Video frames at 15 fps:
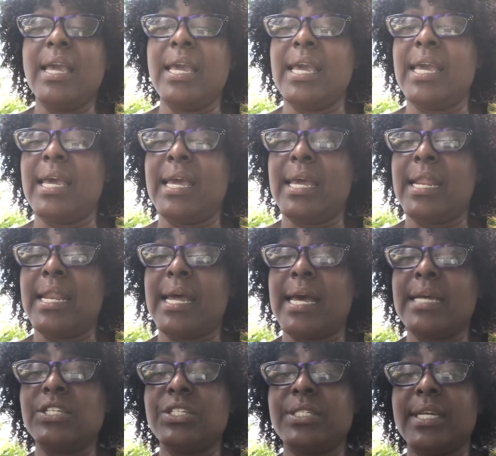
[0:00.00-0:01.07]
And
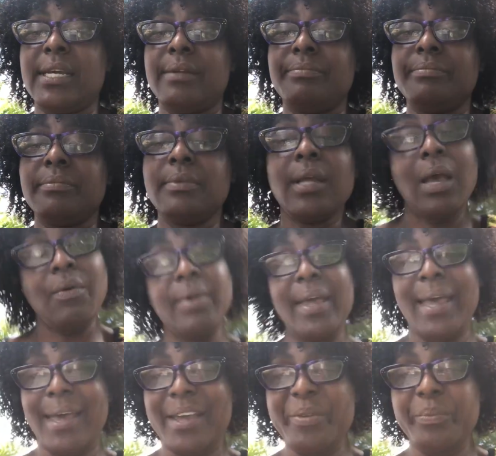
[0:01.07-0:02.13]
I just said,
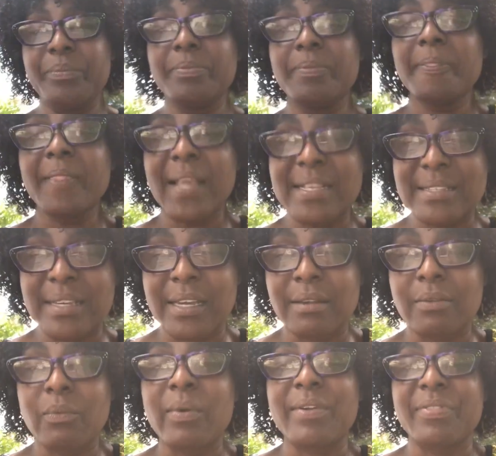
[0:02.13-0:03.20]
okay. I said,
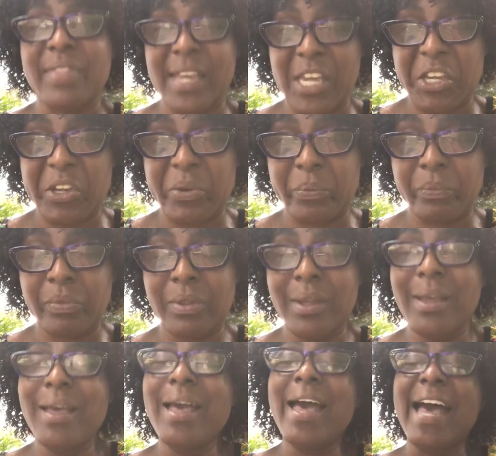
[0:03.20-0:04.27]
well, thank you.
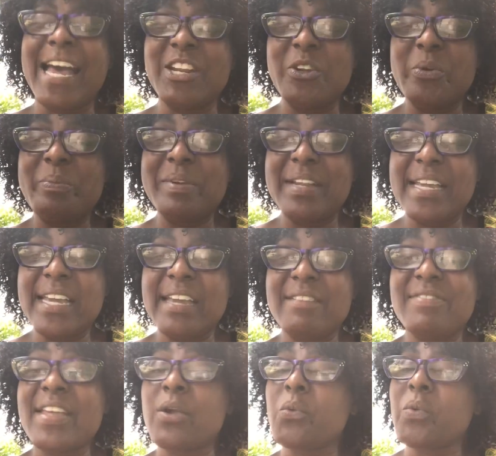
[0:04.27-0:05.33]
I do
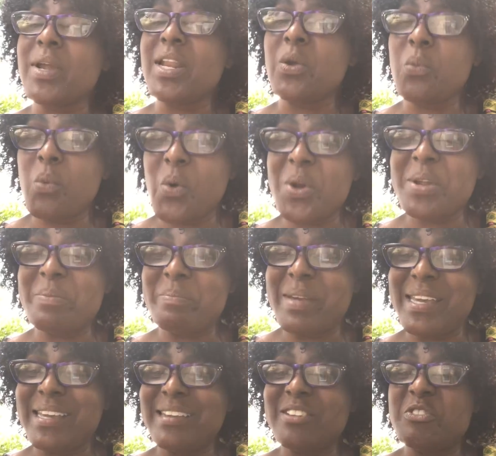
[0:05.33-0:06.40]
believe they really wanted
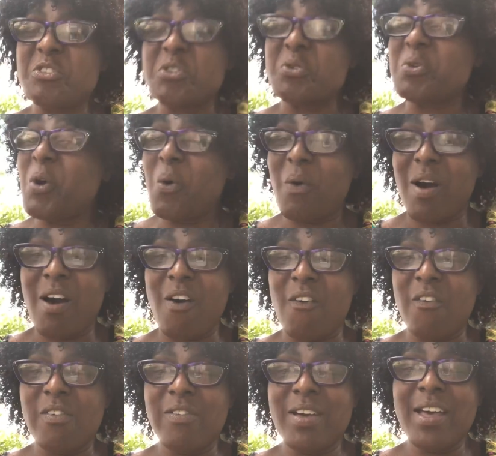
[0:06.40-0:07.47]
me to go
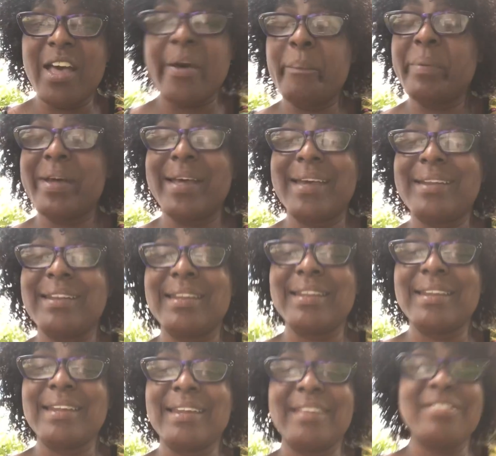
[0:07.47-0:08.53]
off, but
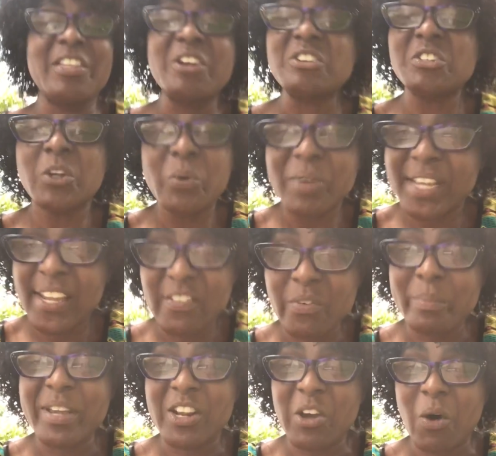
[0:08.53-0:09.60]
there's no need
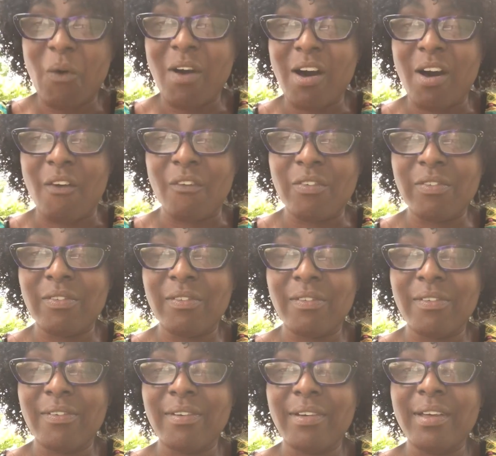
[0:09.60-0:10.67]
for me to go off.
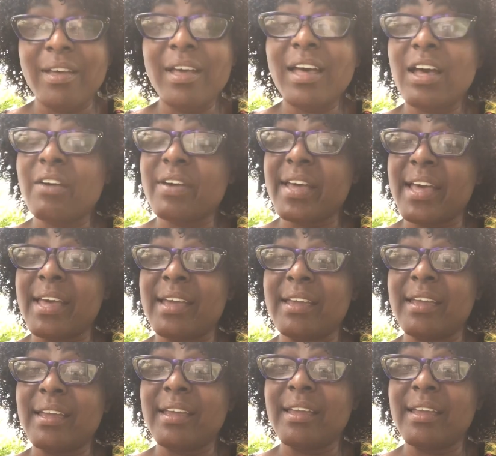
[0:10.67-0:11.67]
Okay.